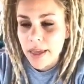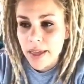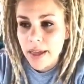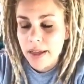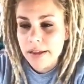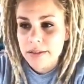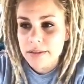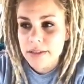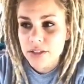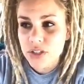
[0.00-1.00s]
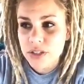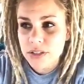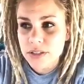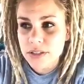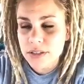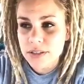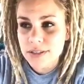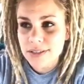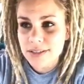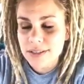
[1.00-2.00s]
And
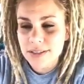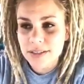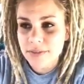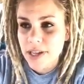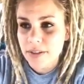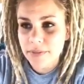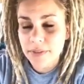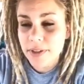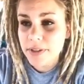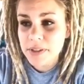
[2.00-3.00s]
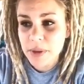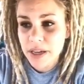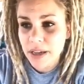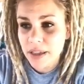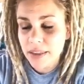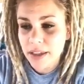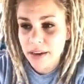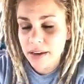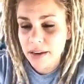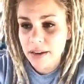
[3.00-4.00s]
it fills me, and
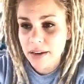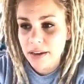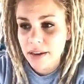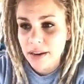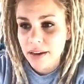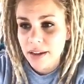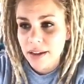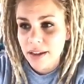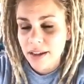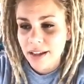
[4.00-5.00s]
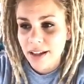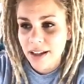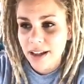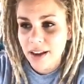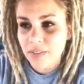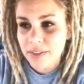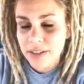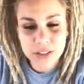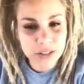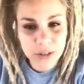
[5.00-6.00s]
then
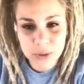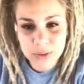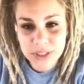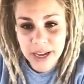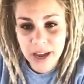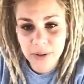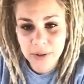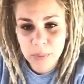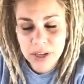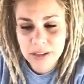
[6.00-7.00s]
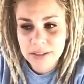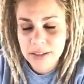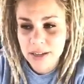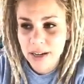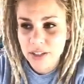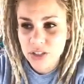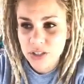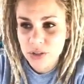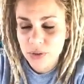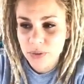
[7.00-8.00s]
everything slows down a bit, and I
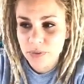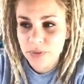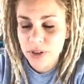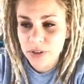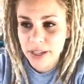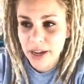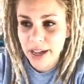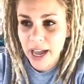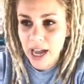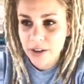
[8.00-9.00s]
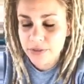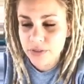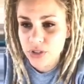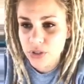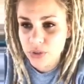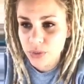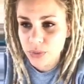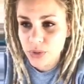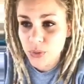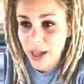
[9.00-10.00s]
just don't feel like I have to
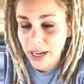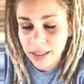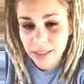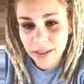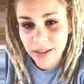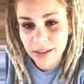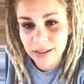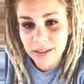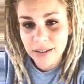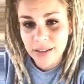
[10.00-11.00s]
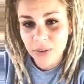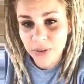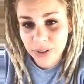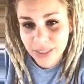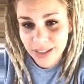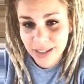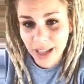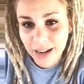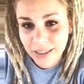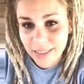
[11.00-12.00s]
do anything or think
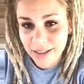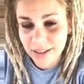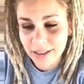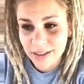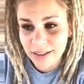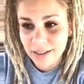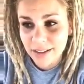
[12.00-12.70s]
anything.